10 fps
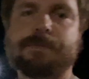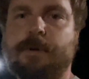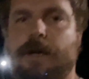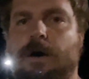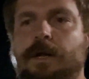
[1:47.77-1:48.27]

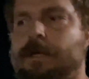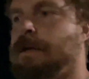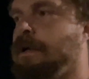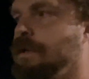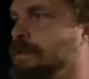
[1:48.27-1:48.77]
put on
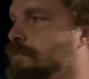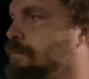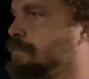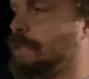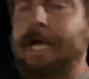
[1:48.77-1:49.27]

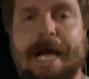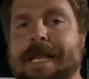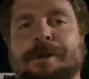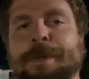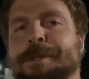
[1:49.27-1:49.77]
it. Ain't gotta
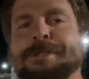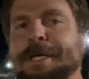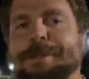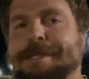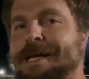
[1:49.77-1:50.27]
do no
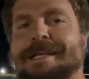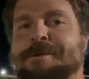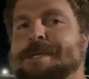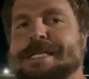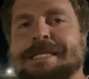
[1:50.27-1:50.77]
tuning,
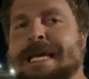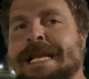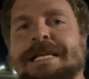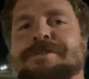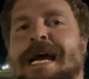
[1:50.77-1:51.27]
nothing. We just get
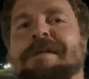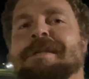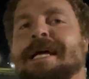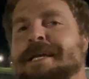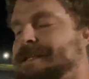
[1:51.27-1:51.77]
in and drive the
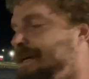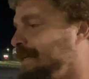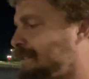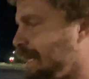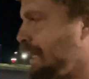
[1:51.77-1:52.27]
dang thing.
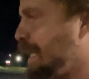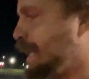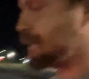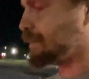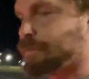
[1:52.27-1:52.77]
It's kind of
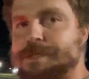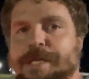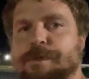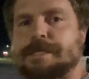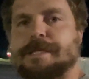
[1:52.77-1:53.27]
nice. So we'll see
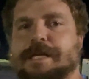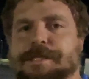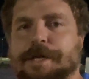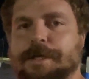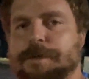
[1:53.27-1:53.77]
what this thing's gonna